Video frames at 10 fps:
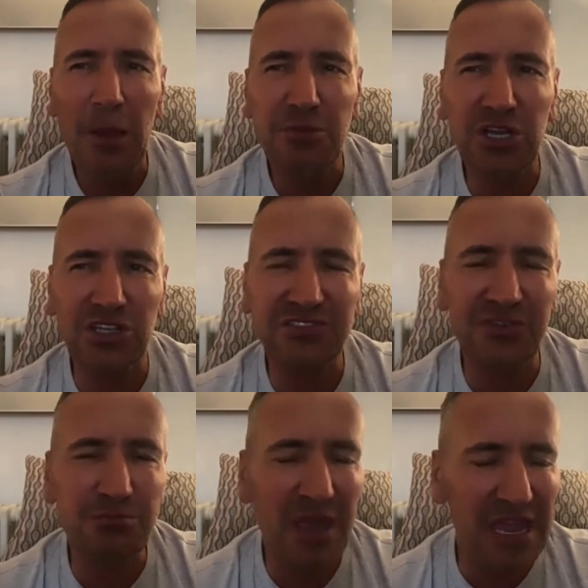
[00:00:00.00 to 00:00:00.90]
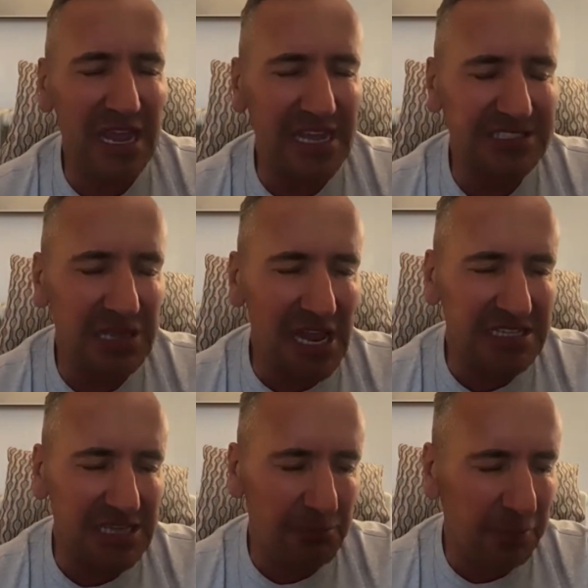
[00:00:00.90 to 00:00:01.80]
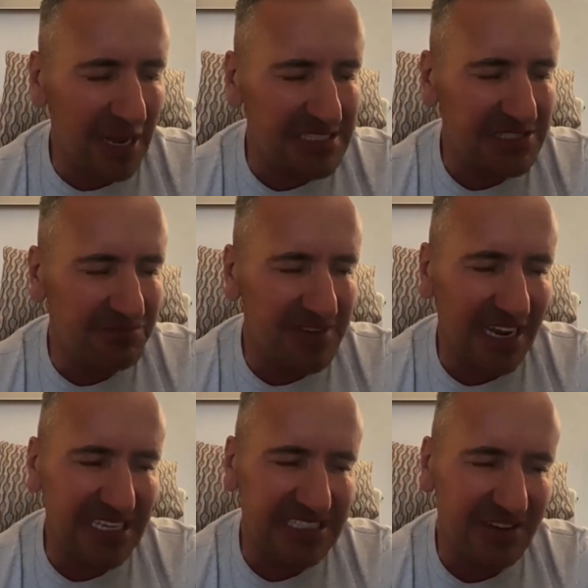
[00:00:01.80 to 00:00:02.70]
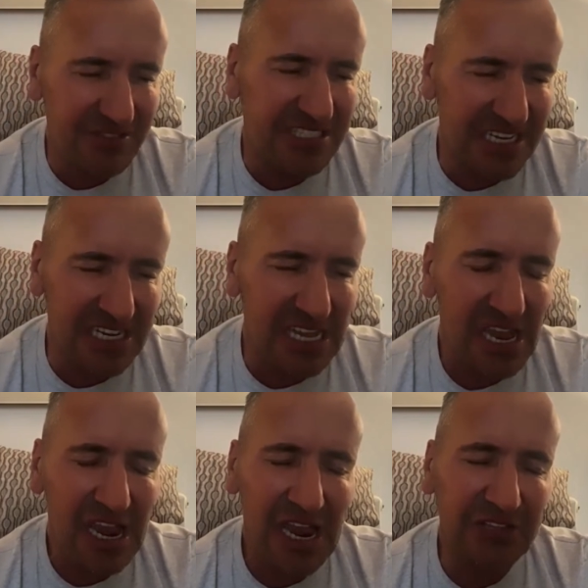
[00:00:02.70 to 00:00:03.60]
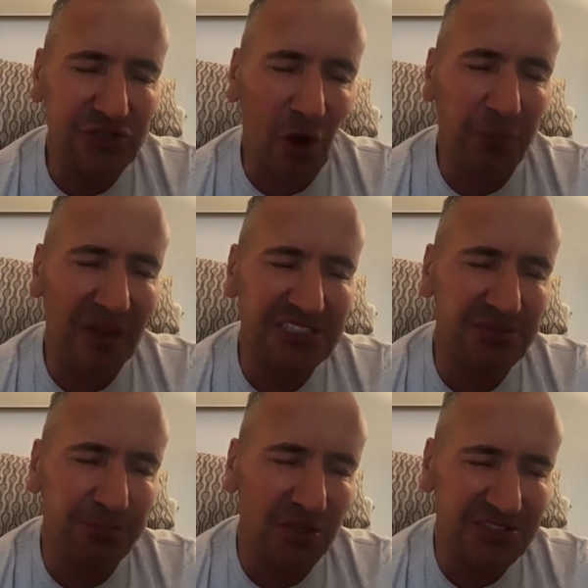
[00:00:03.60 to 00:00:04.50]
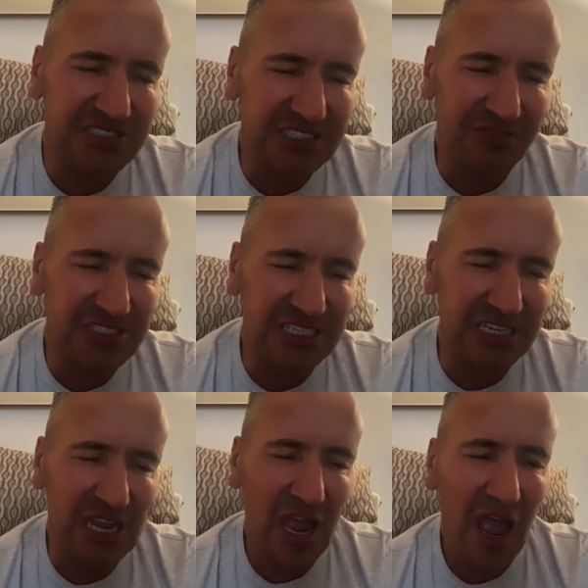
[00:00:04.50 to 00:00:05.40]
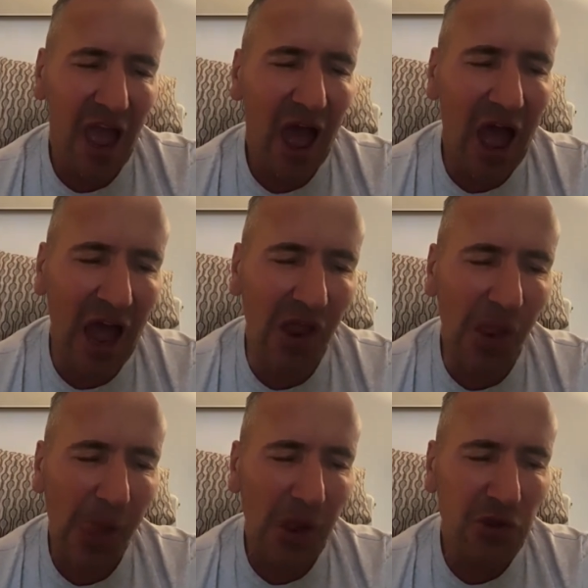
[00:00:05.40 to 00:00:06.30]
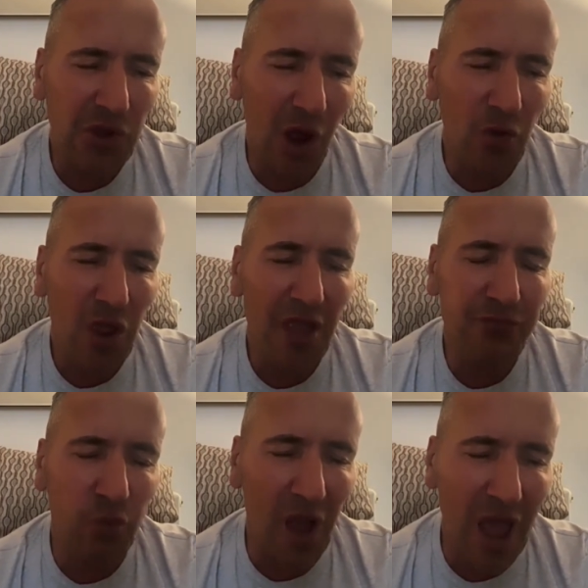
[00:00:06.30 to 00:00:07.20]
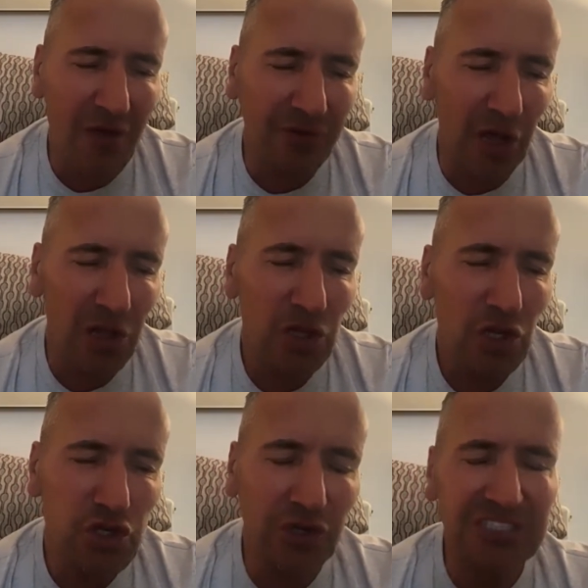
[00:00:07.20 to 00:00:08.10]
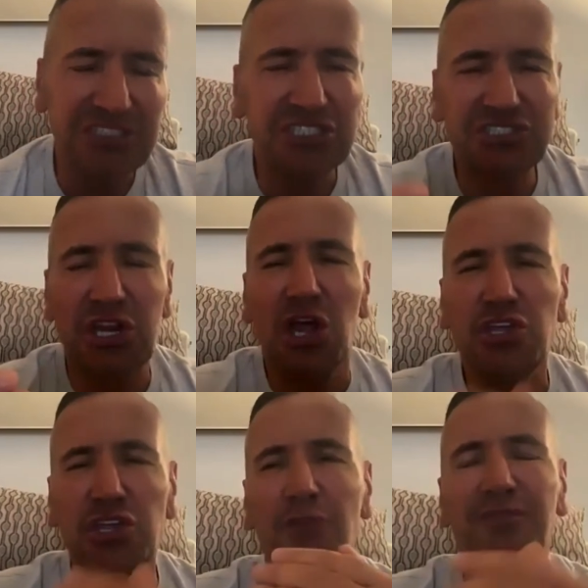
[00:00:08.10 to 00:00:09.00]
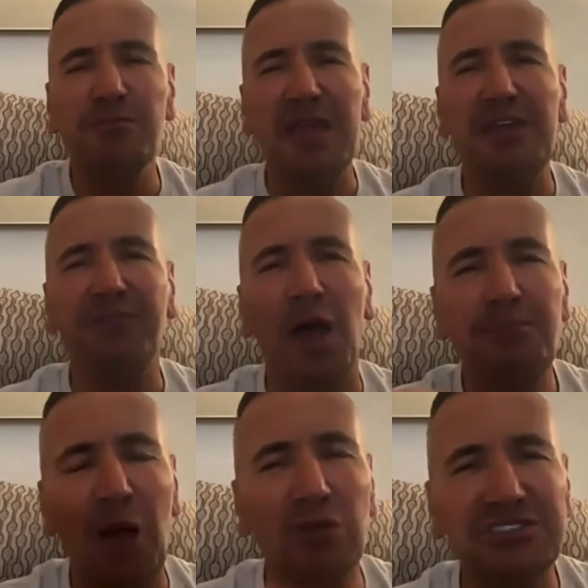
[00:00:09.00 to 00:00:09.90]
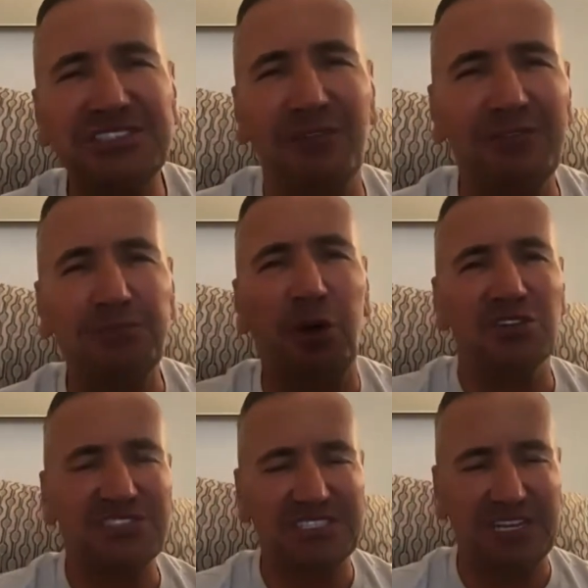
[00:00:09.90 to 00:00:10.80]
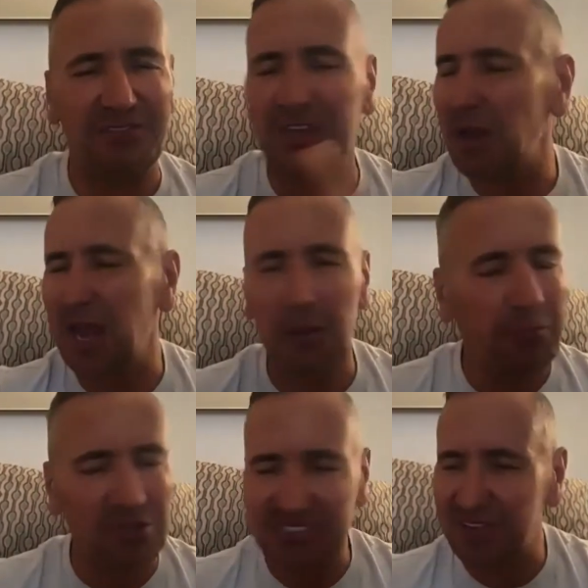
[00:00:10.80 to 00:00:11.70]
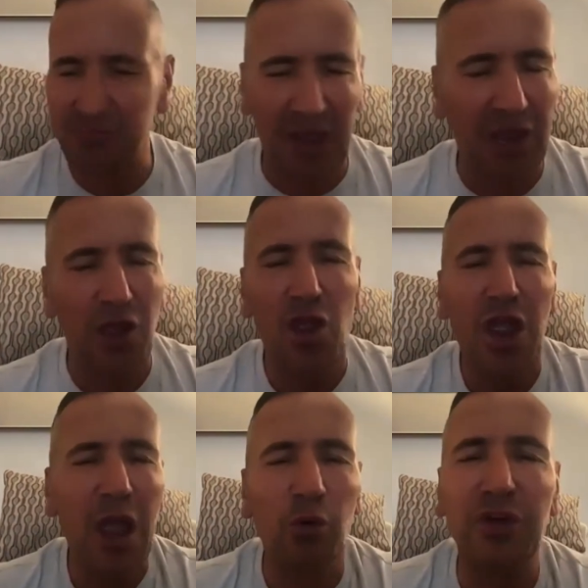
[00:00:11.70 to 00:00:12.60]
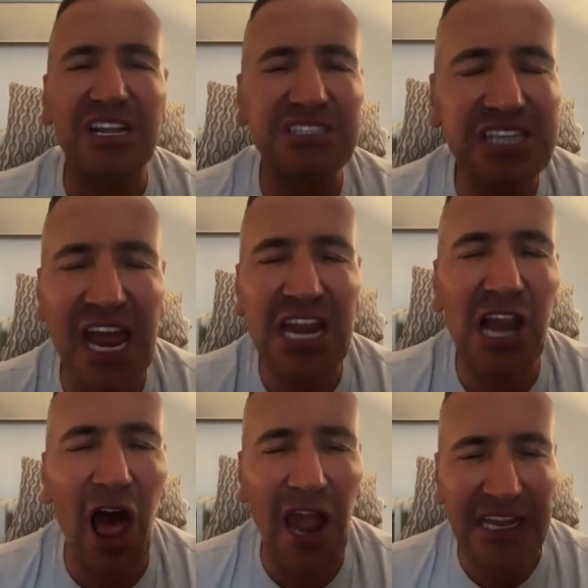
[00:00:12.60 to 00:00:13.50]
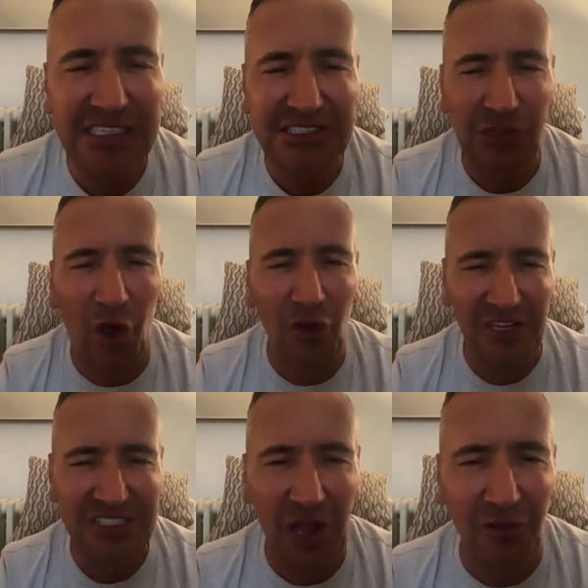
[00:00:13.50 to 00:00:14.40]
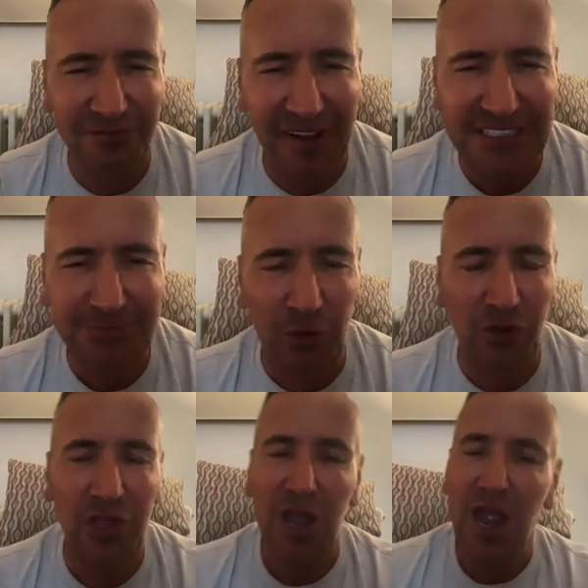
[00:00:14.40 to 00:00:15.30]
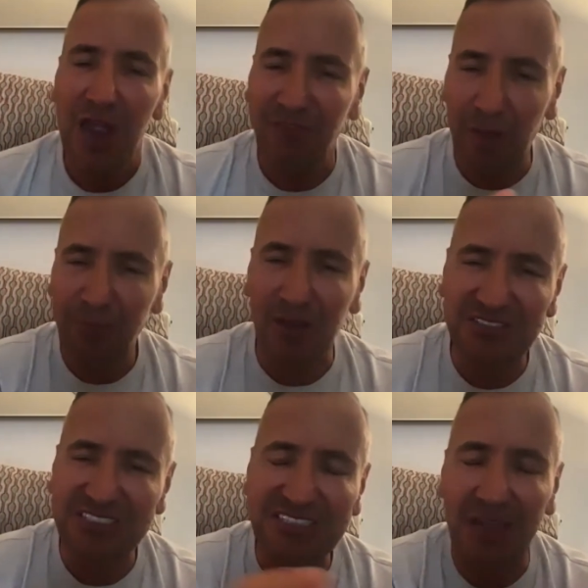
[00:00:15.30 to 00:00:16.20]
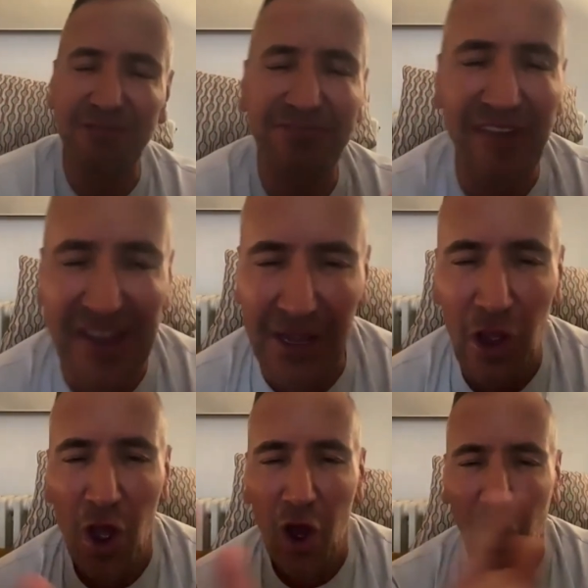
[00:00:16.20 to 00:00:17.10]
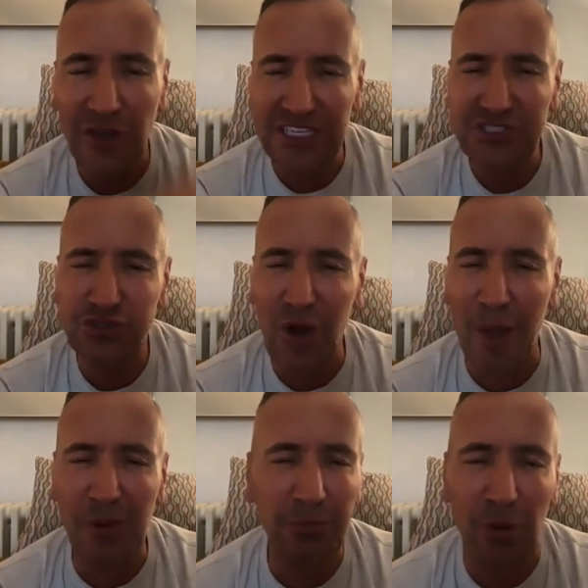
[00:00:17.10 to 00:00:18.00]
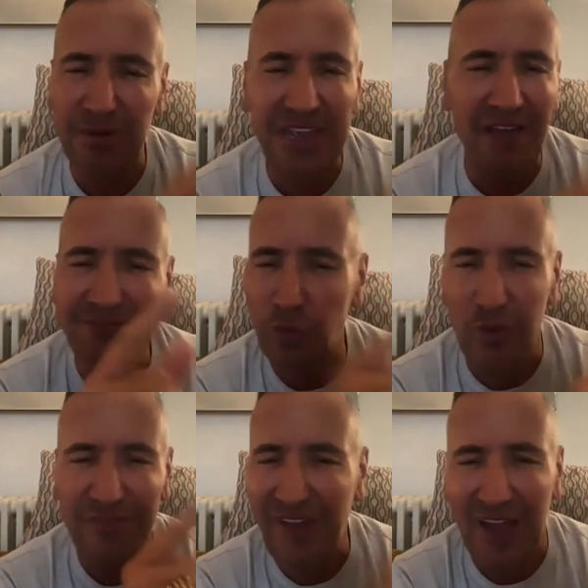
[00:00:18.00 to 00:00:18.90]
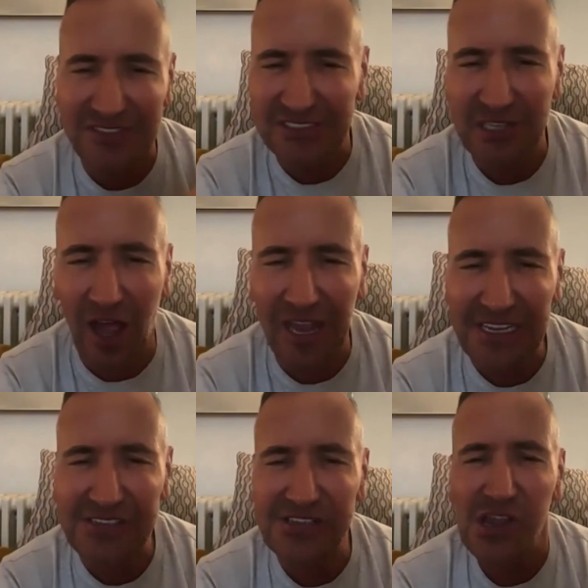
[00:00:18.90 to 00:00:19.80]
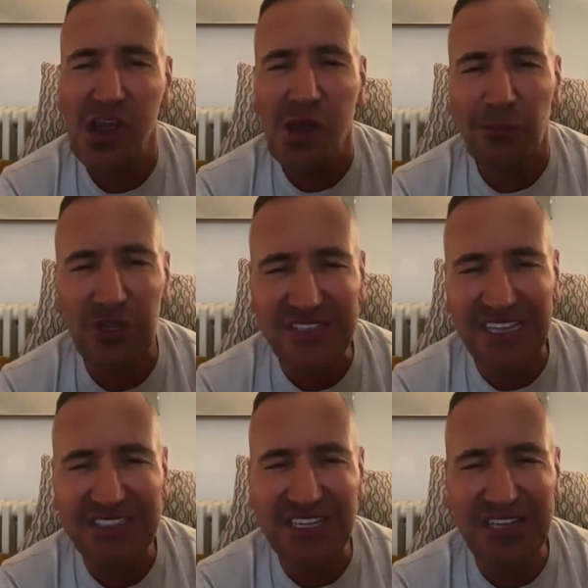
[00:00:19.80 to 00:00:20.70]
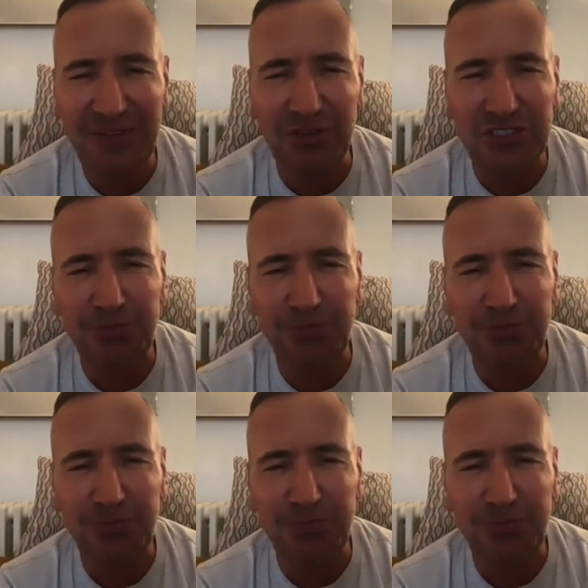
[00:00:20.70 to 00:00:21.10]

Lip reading: Because for me, it's a place of negativity. It's not a place of positivity. And, if whatever, you can just, for me, if I post something positive in a positive manner, it will get 10 likes on Facebook. If I post the same thing on Instagram, it'll probably get 40,000 likes, because that's the difference.